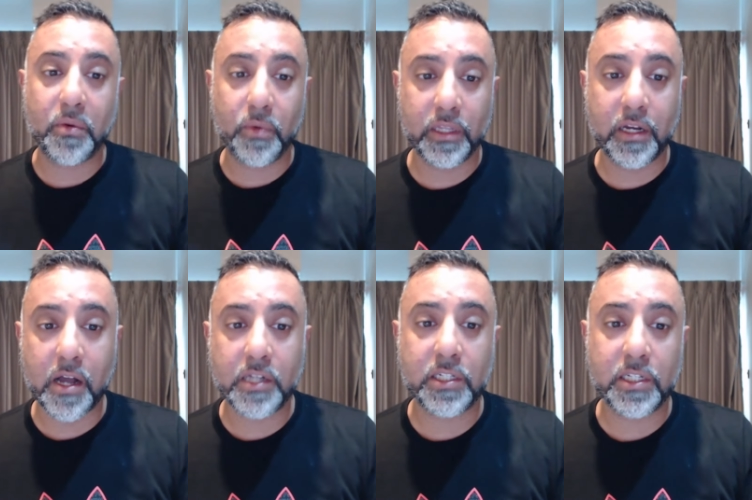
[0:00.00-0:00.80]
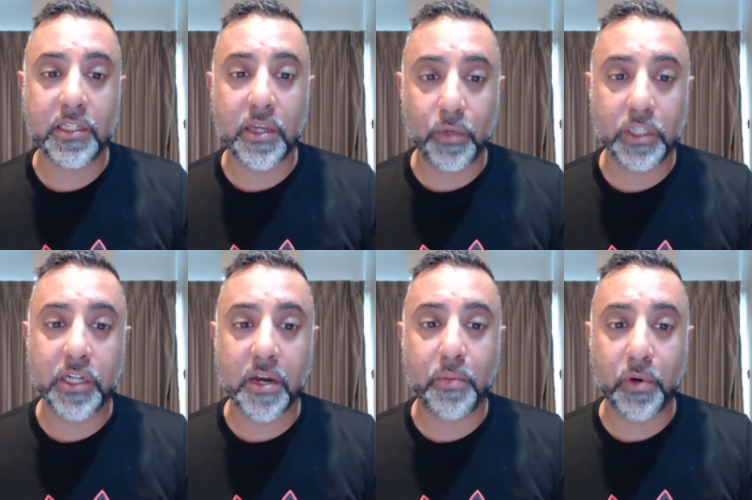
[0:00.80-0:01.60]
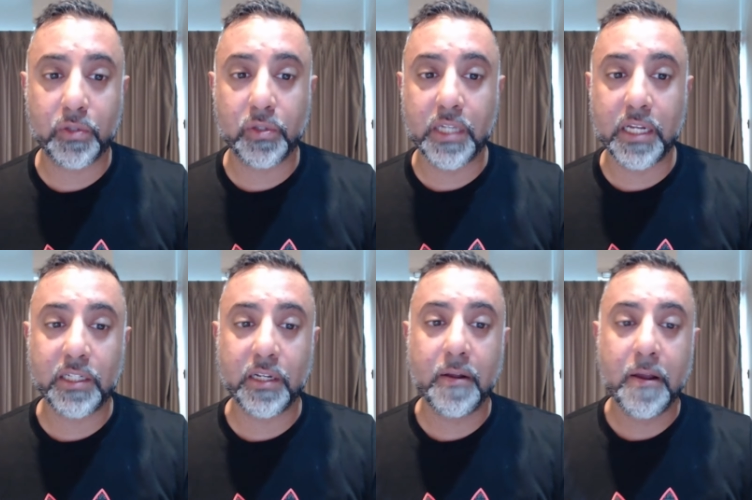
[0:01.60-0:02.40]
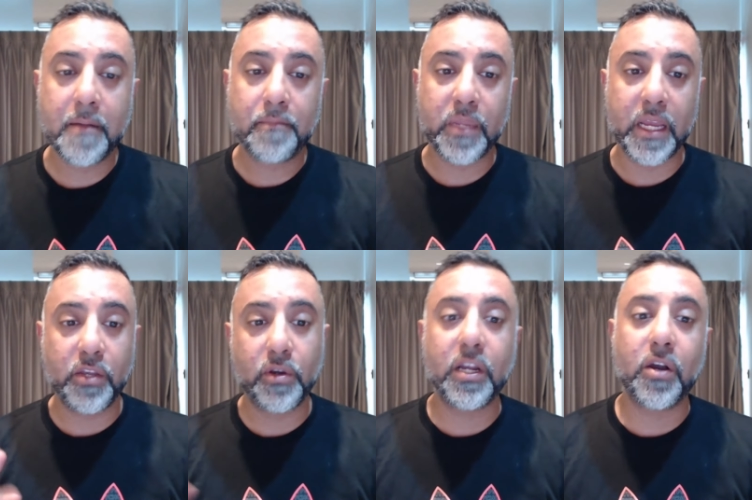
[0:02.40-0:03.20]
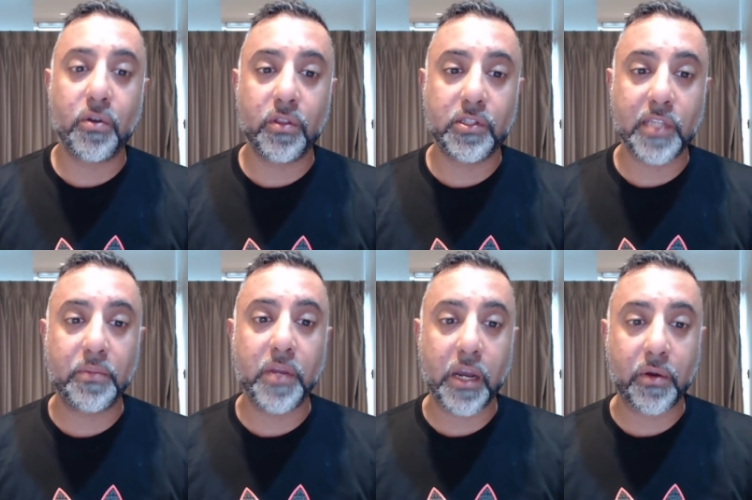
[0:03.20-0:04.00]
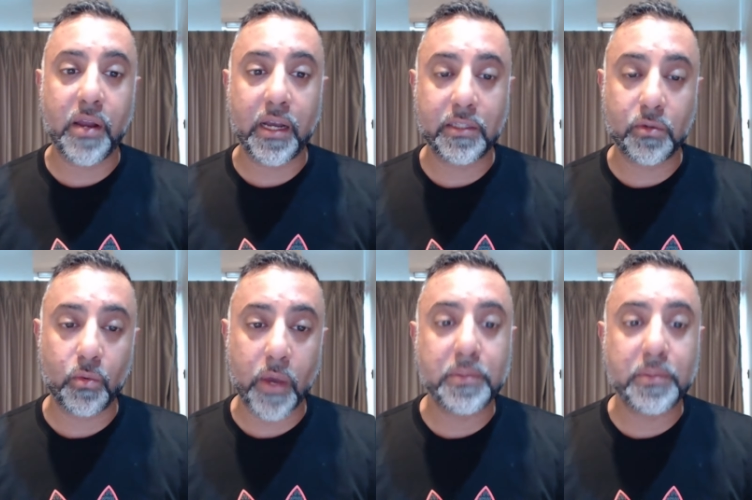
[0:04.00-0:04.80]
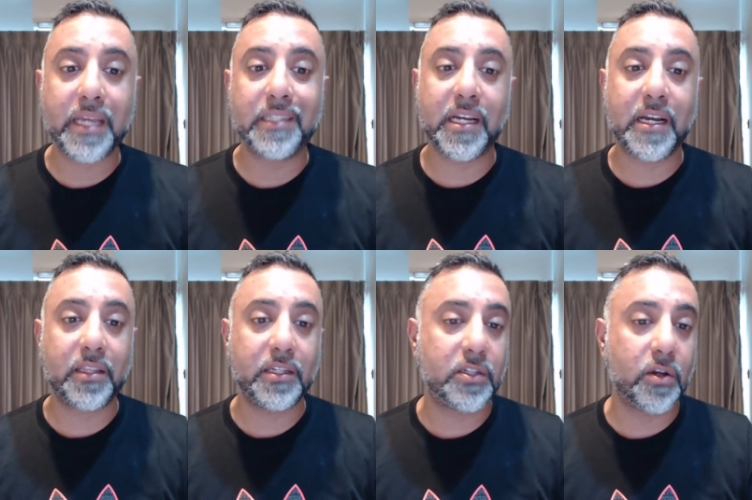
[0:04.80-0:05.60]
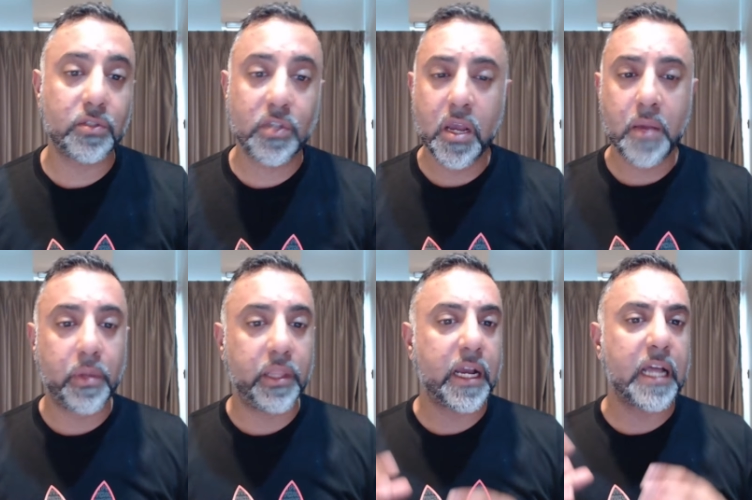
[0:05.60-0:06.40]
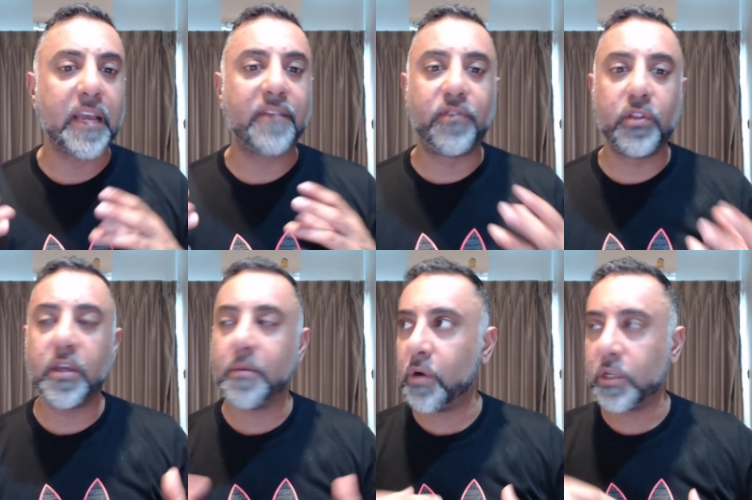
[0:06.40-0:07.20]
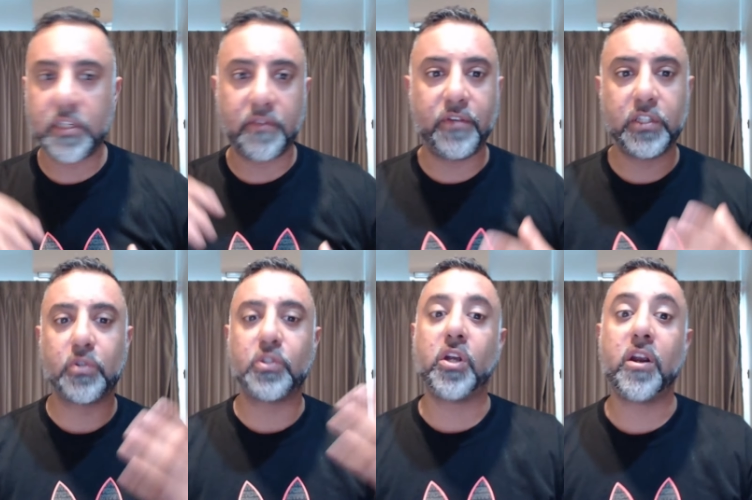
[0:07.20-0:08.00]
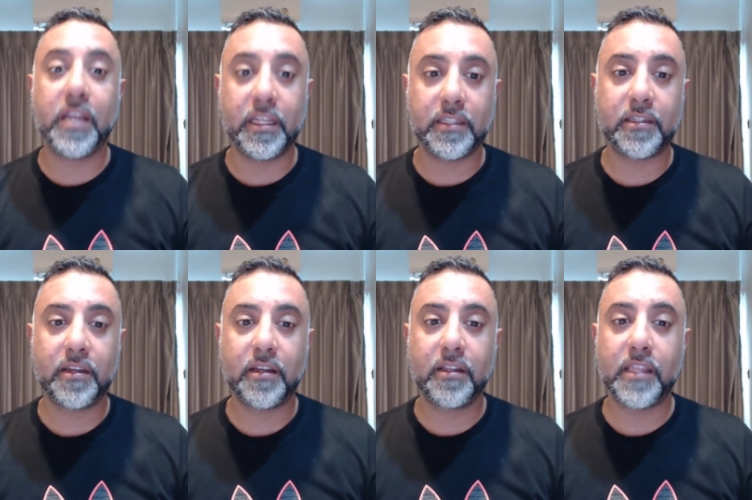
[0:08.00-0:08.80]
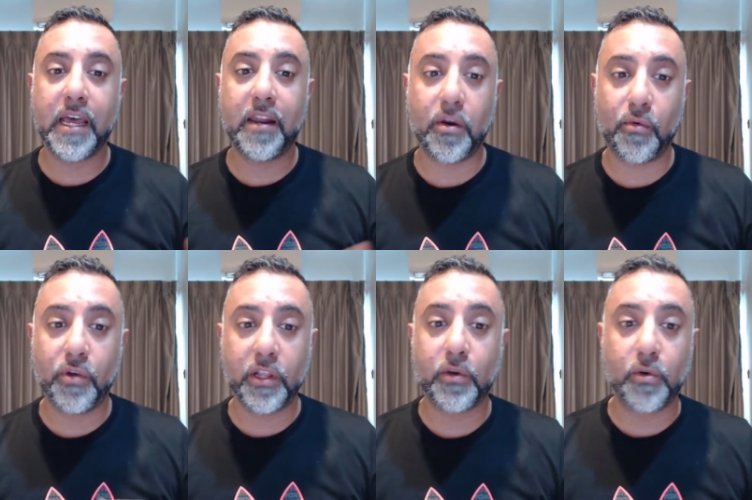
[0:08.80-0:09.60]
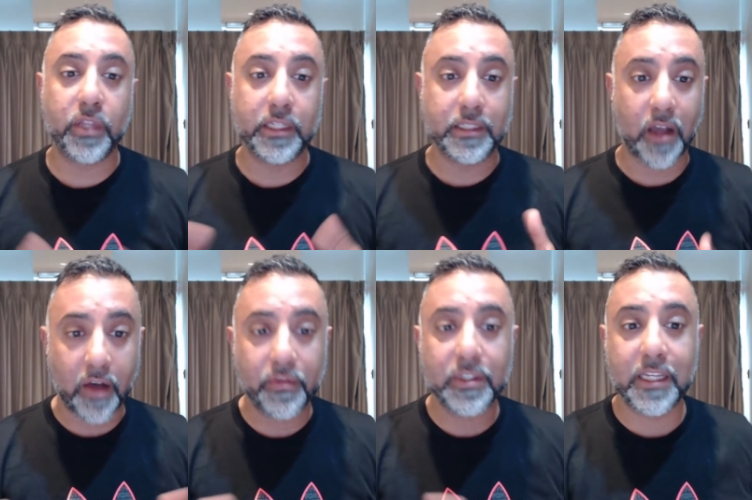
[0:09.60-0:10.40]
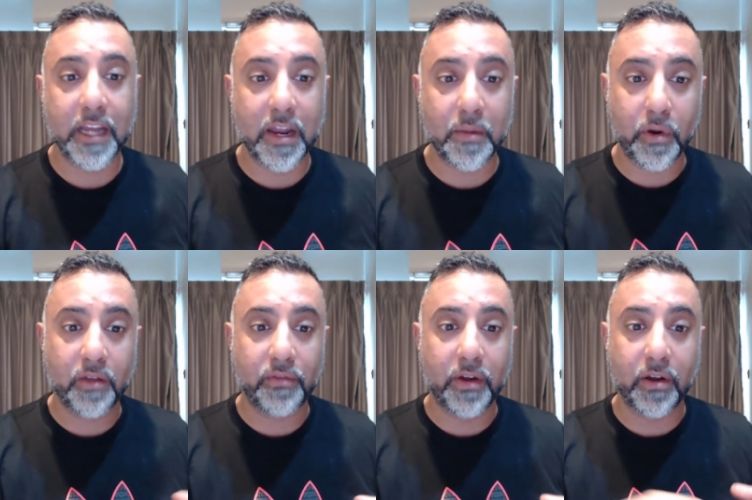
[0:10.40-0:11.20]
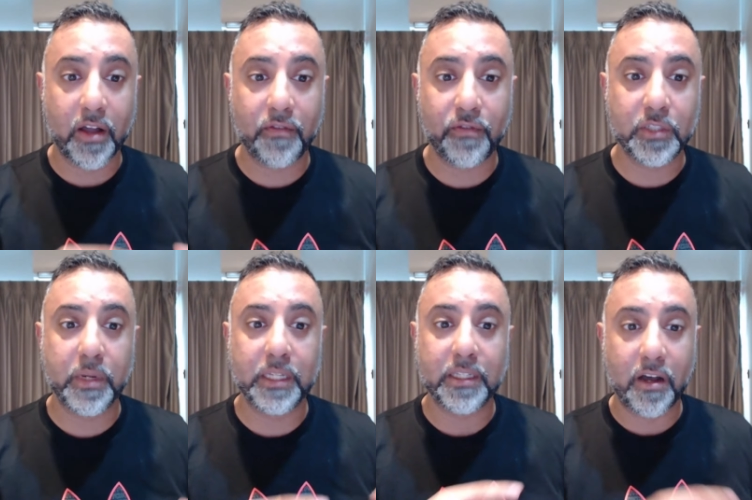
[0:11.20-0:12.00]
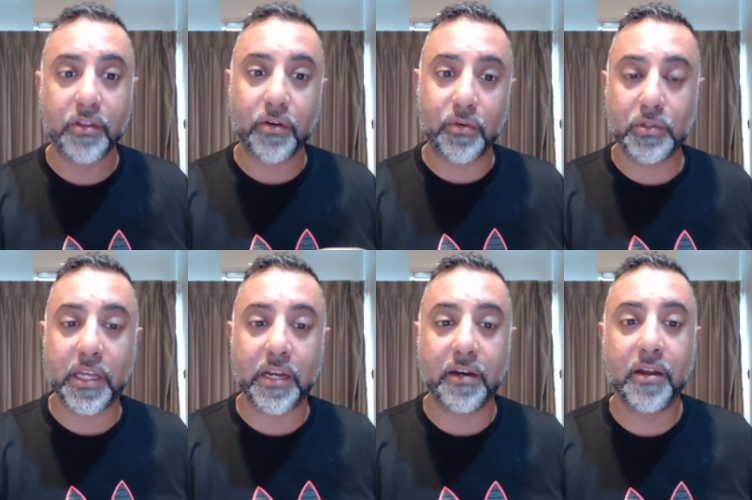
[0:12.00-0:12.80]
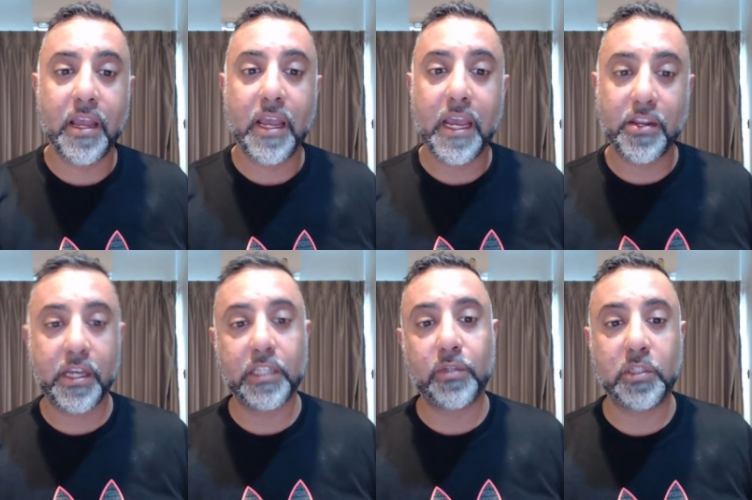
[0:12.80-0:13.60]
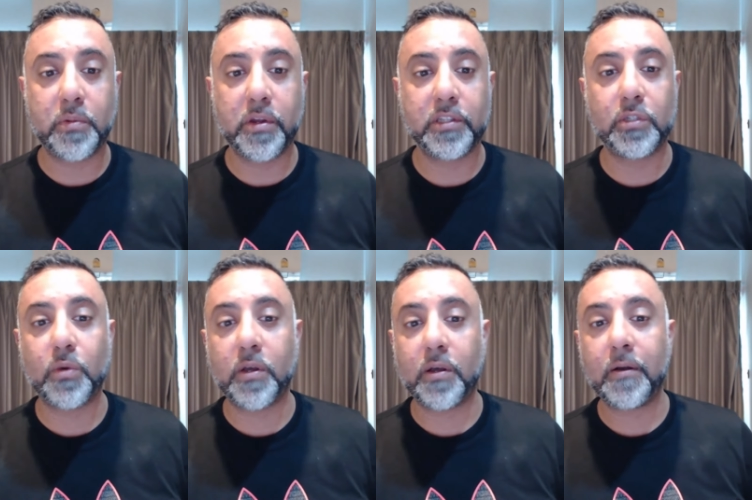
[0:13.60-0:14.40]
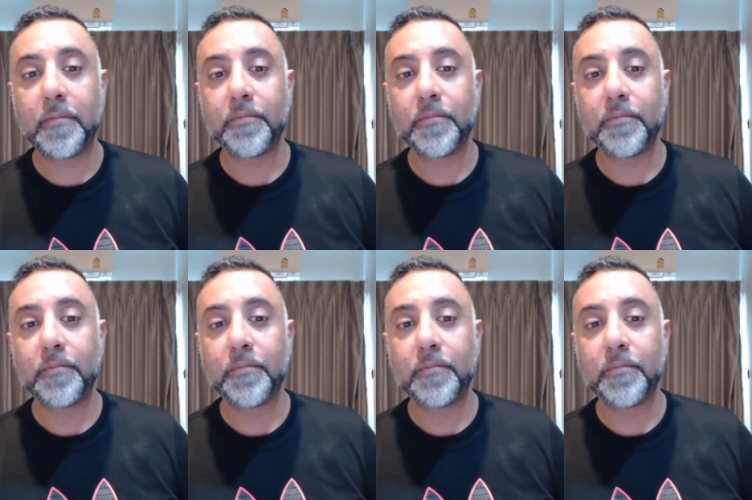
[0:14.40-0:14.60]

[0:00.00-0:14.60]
with the consciousness that we share at Portal to Ascension and you can go to the Celebrity Equinox website and check out their shows. But they got like fully immersive visual journeys that are really cool. That's obviously not a part of our conference, but it's on the cruise liner, and you get to experience as well.